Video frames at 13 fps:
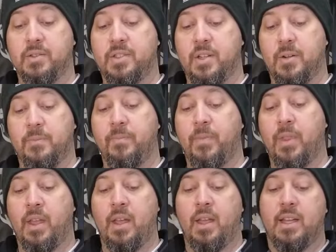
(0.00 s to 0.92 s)
So
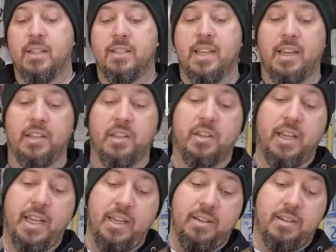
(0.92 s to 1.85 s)
it's got a little
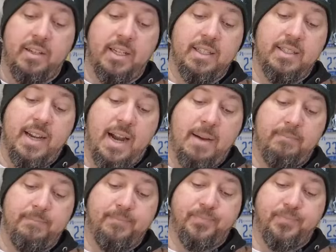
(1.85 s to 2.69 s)
handle on top.